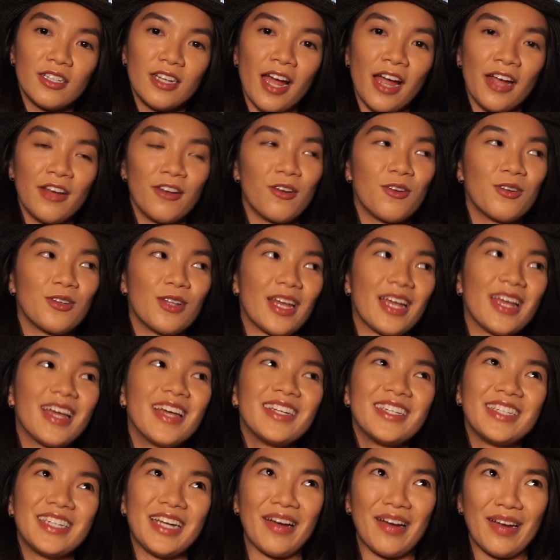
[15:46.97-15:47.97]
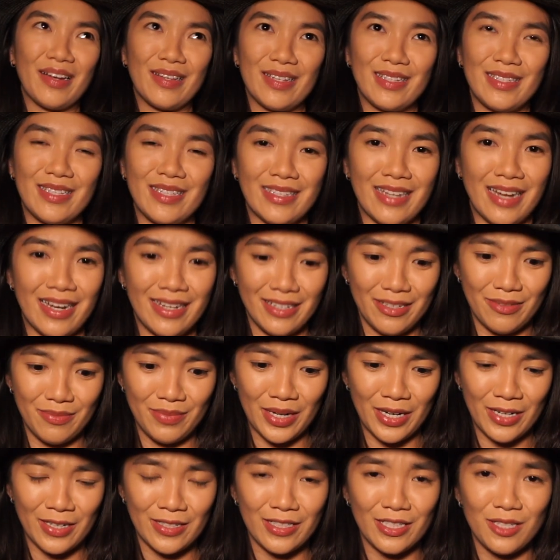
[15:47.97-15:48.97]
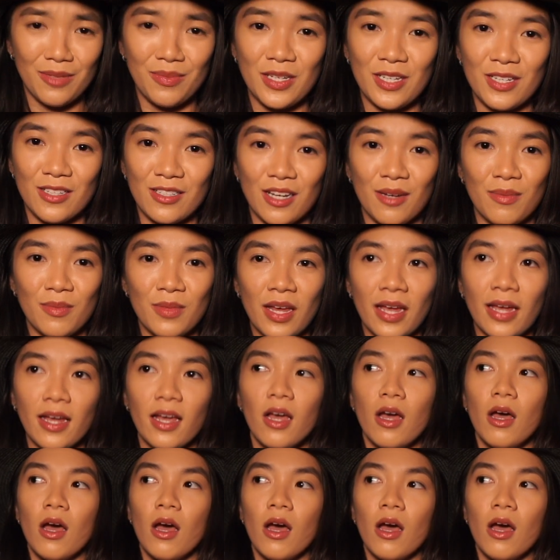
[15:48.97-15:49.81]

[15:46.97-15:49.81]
I know like sharing this is kind of embarrassing because I'm like,